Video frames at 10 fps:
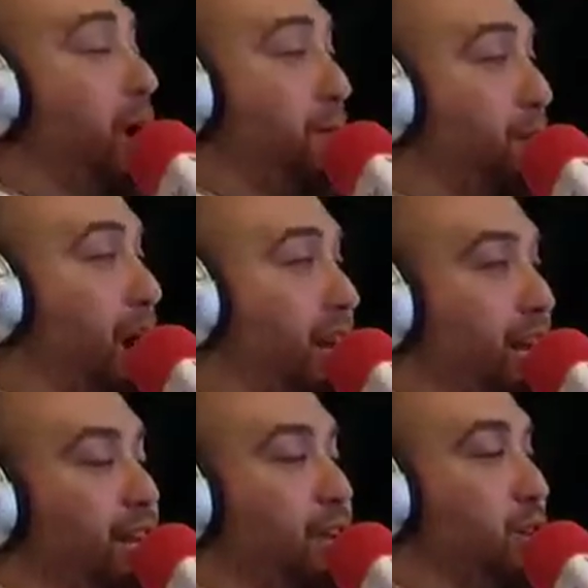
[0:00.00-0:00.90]
a buddy.
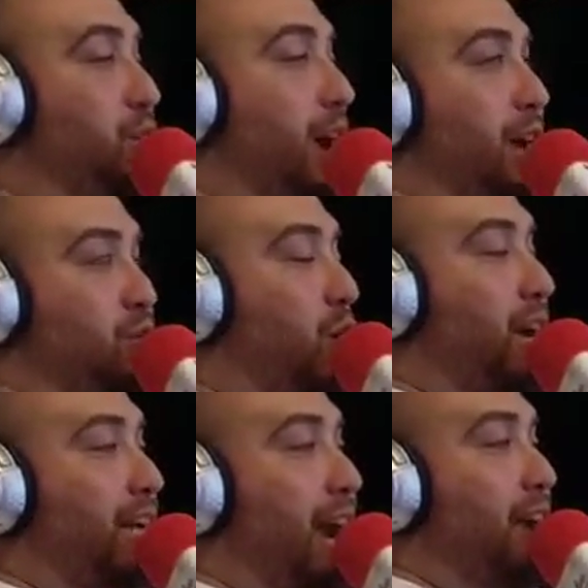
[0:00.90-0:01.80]
You guys wanted
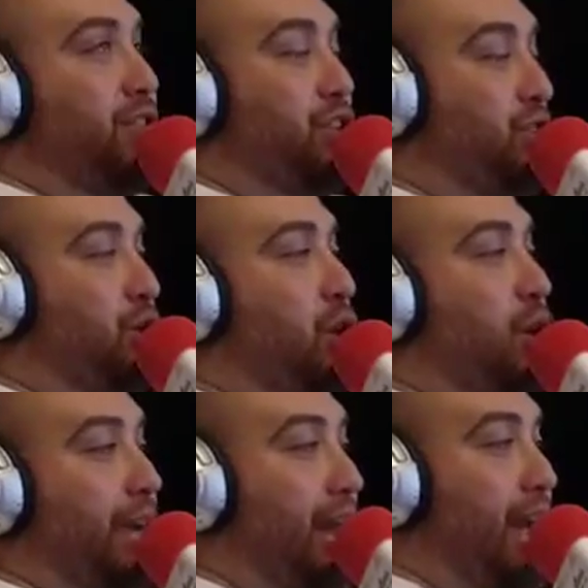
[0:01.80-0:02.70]
kind of a pseudo
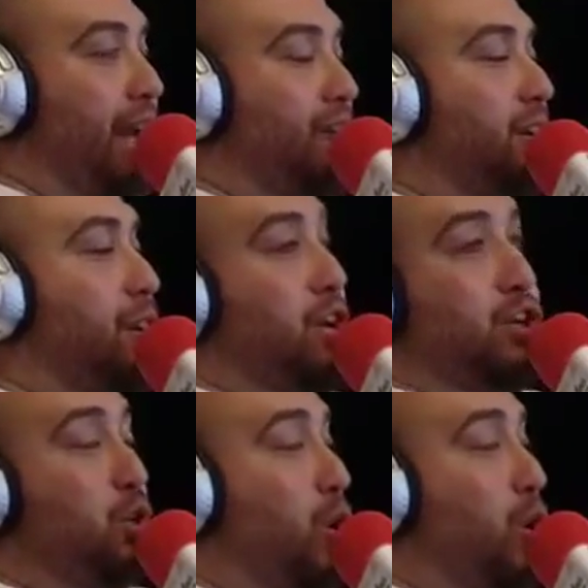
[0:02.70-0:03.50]
king. You're